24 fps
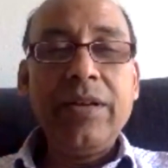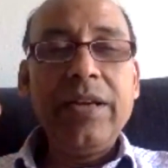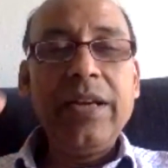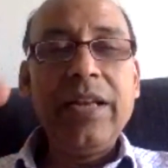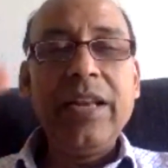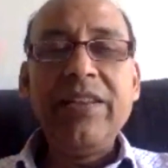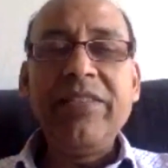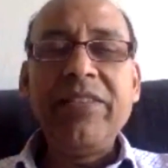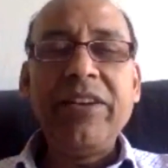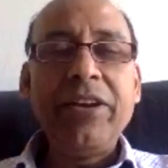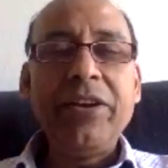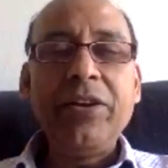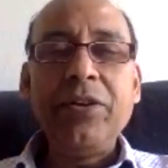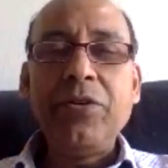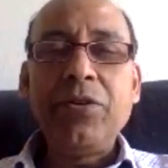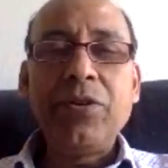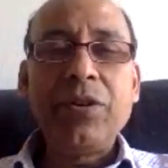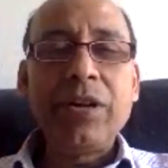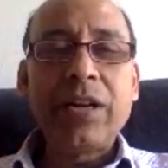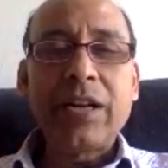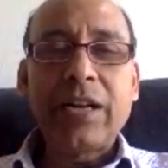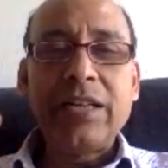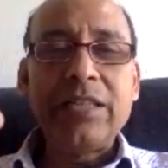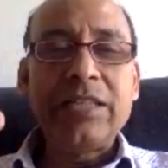Anyway, you
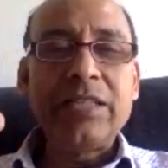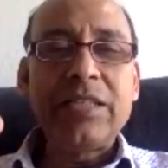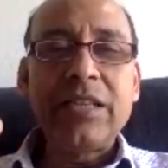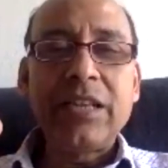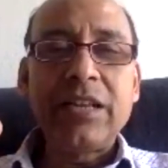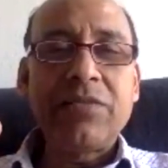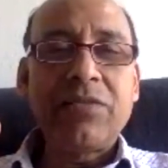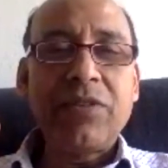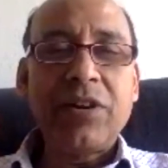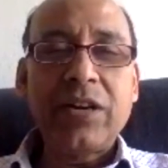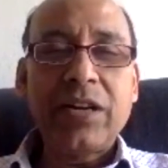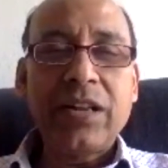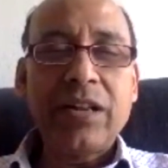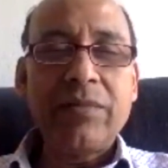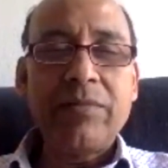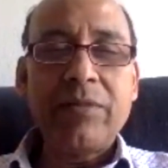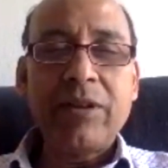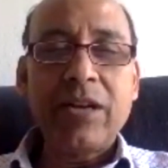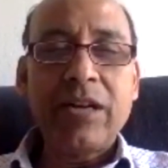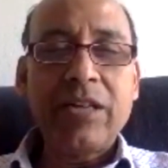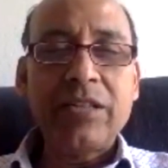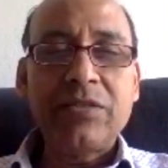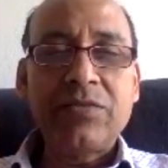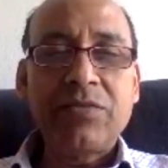don't consider water
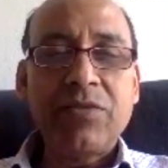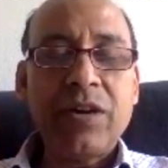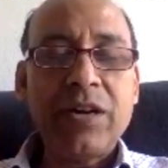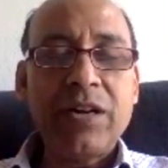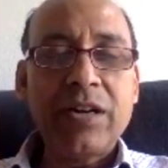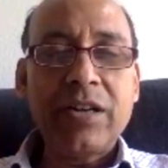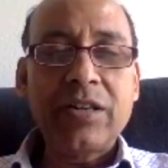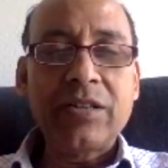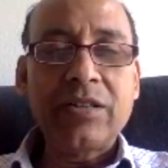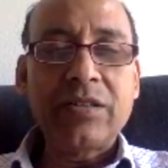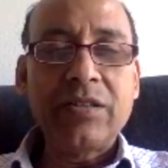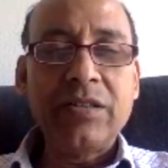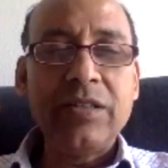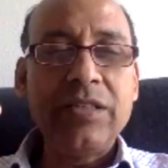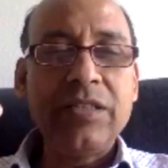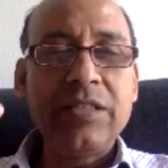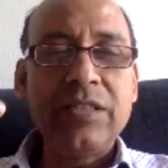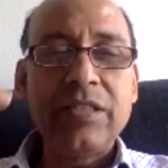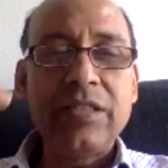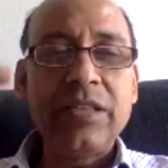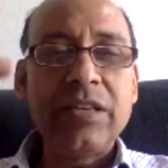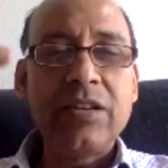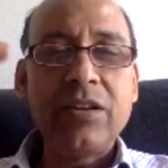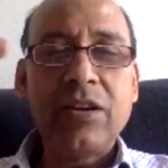because water
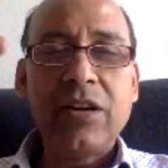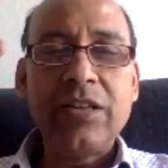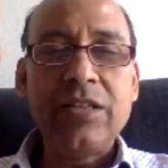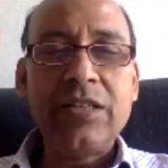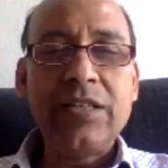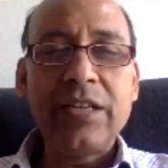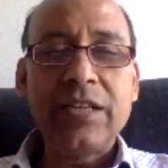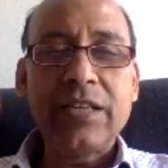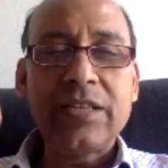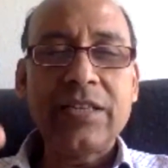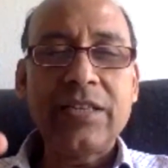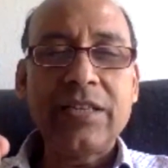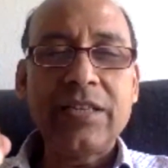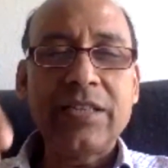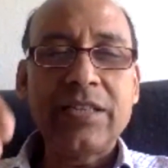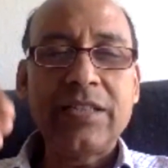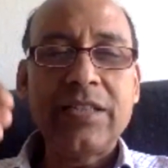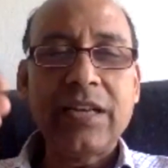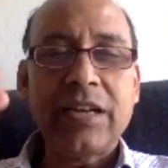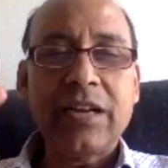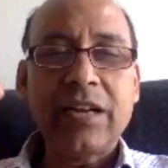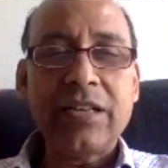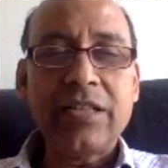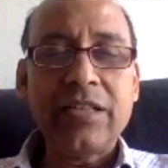is in large excess.
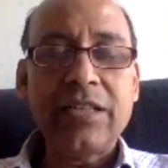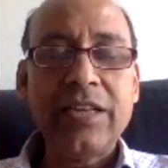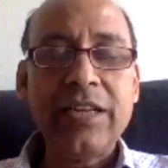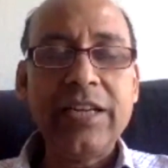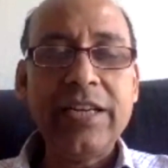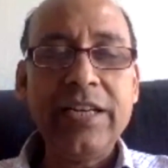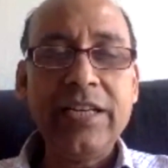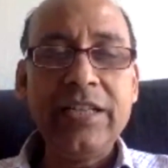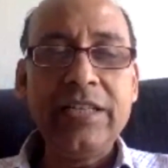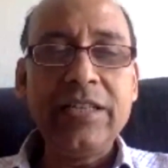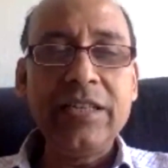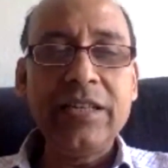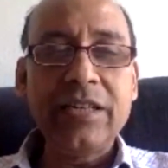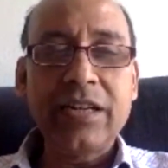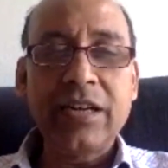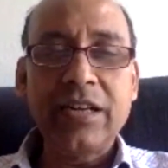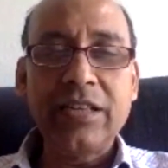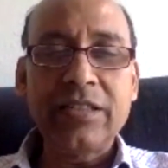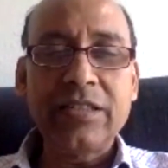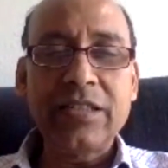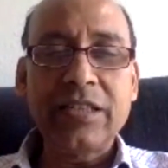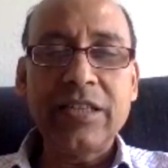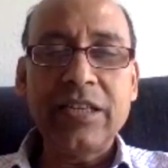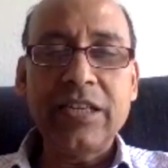The change in
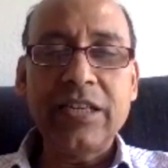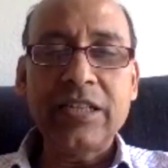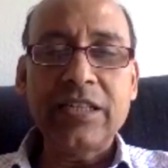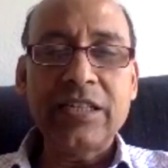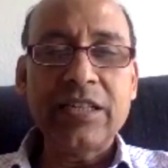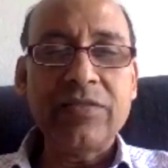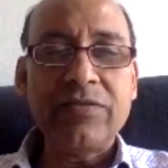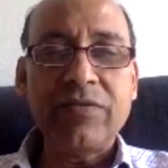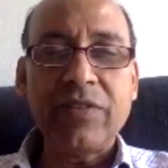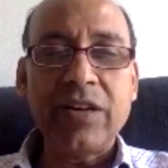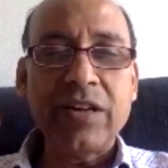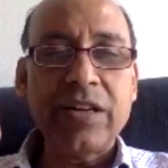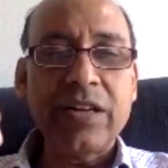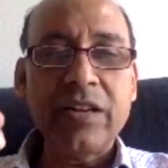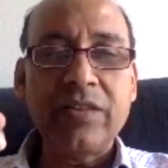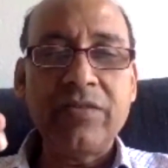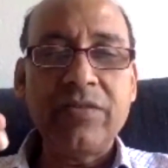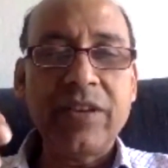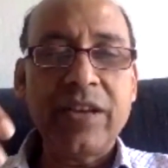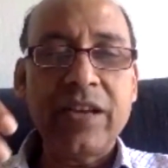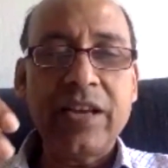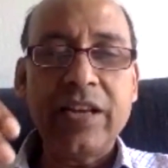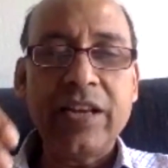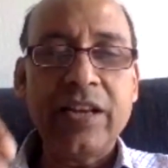concentration of water
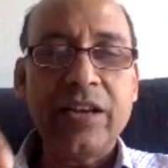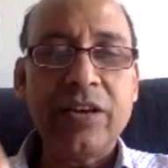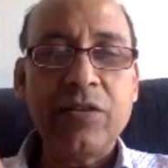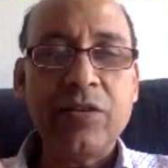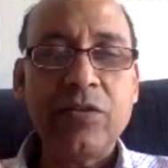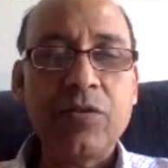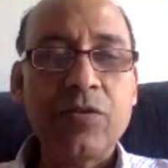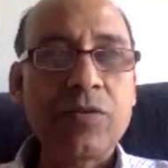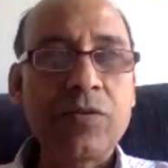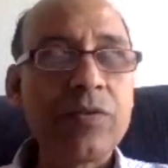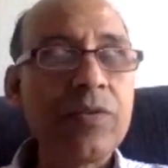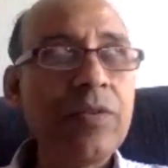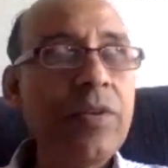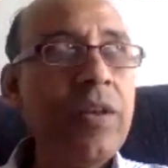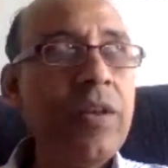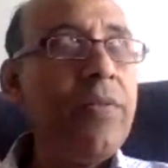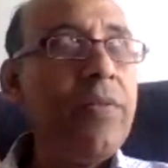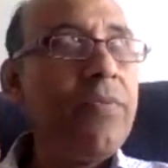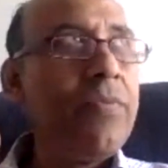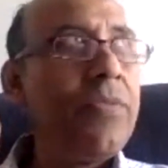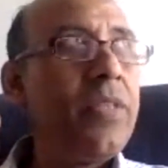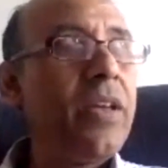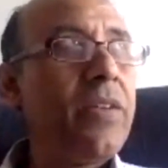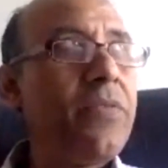we can ignore.
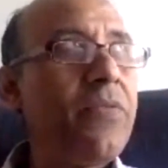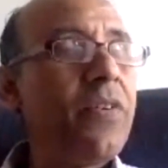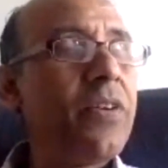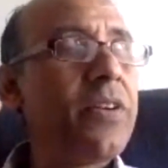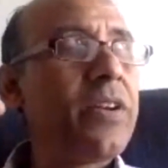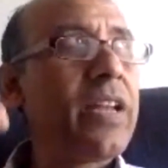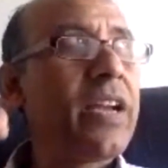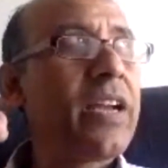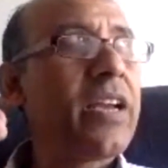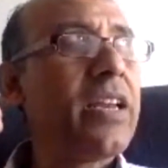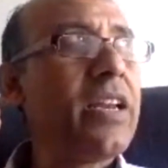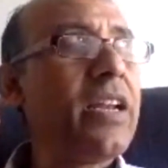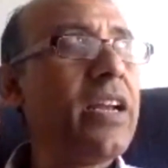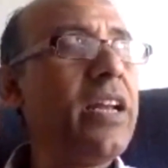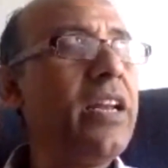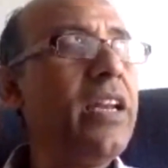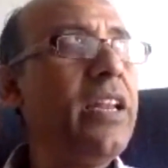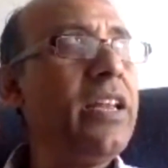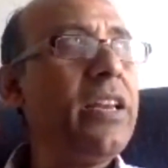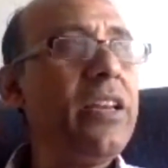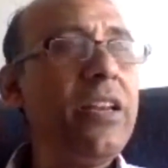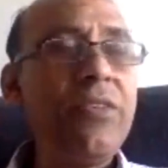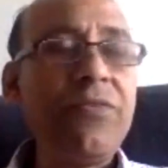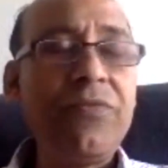Therefore,
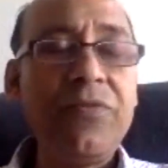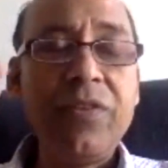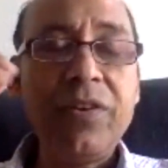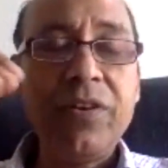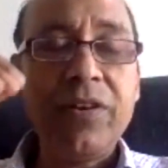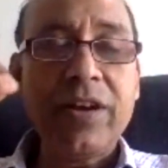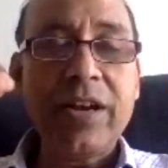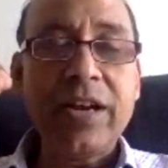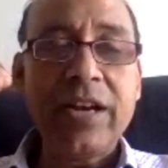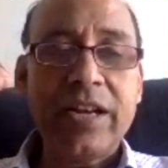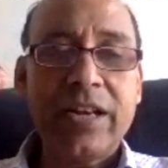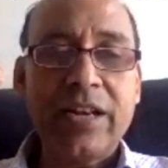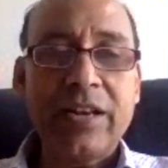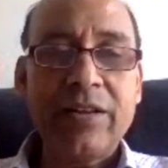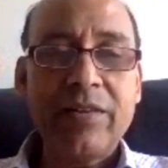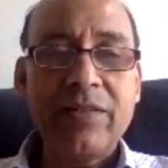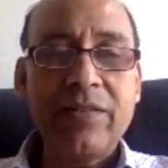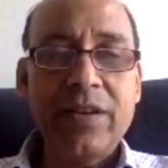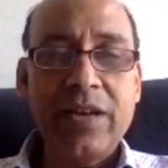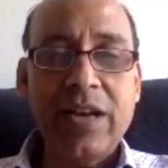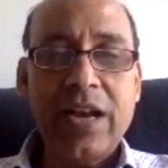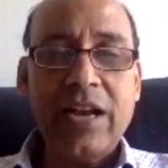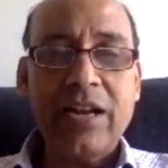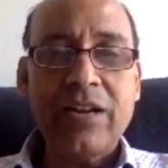technically, if you look at the
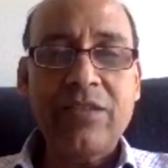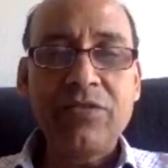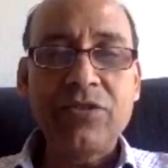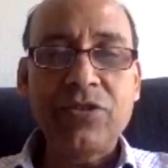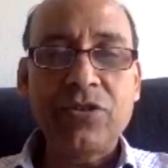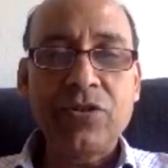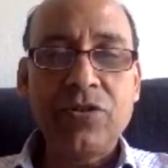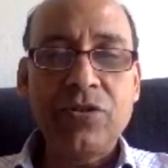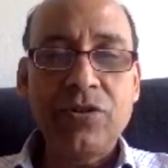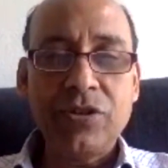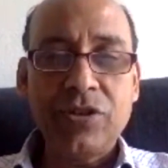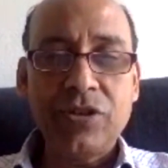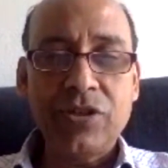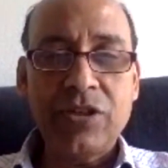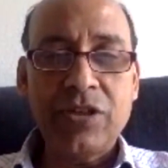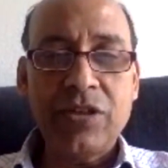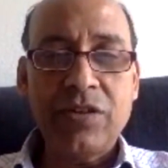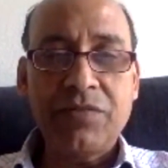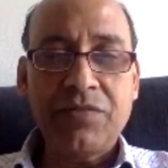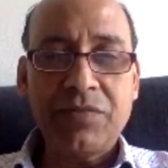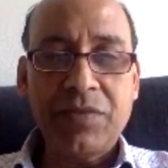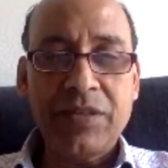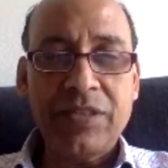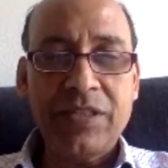aqueous solution
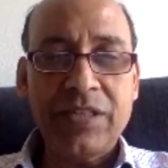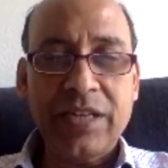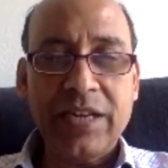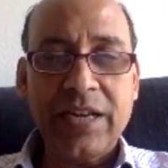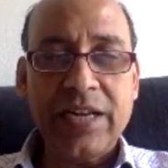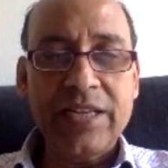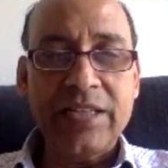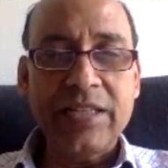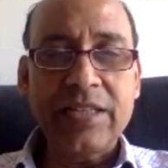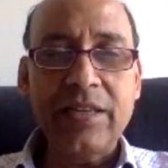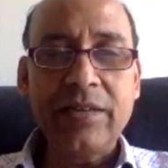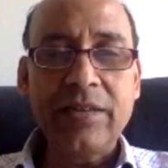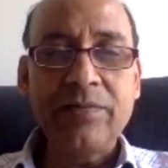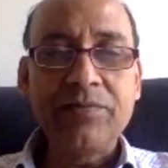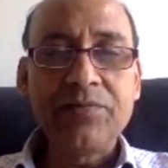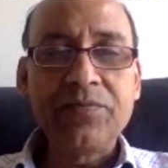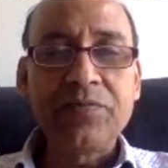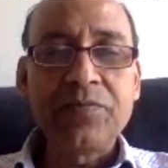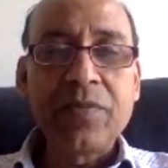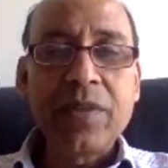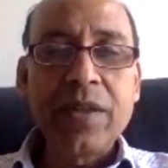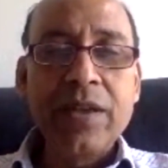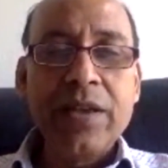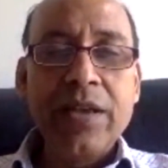of acetic acid,
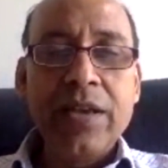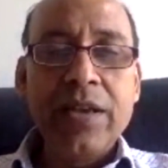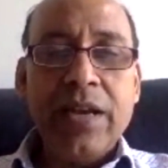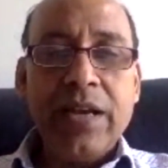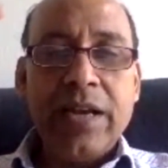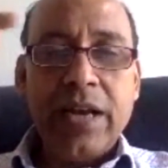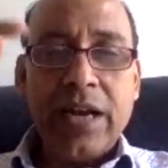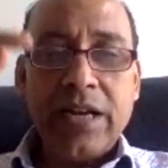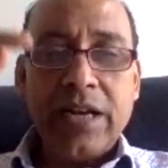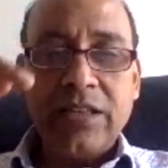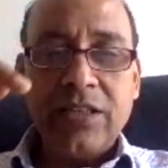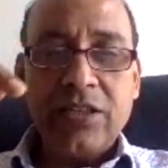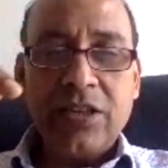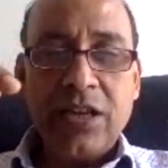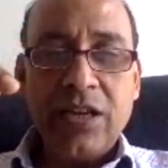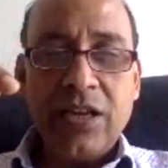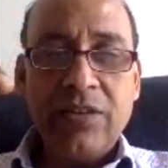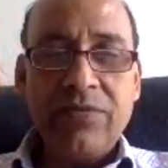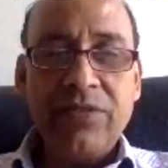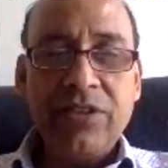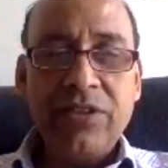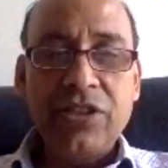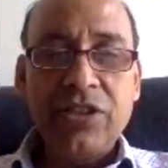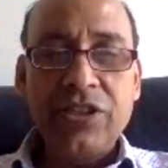I
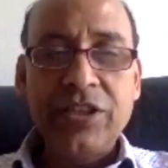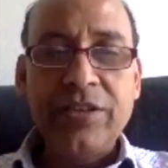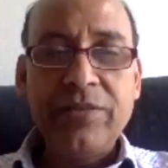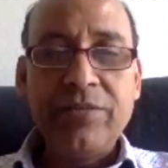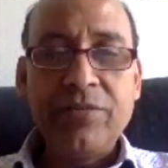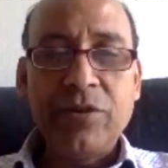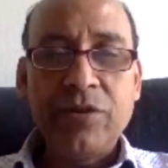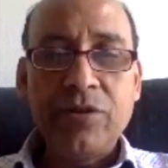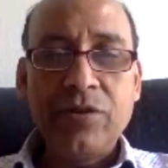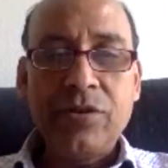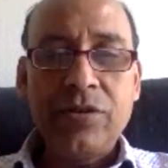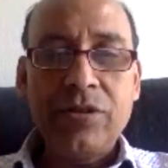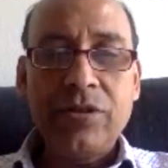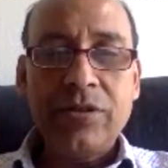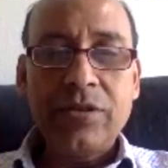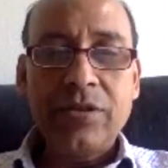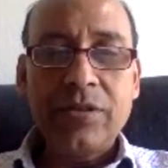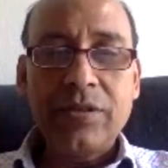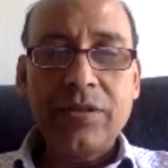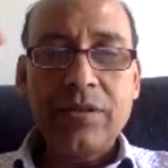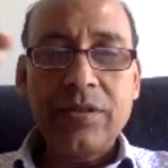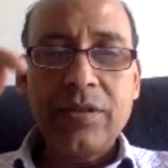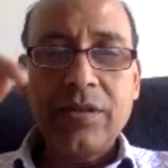start with C moles.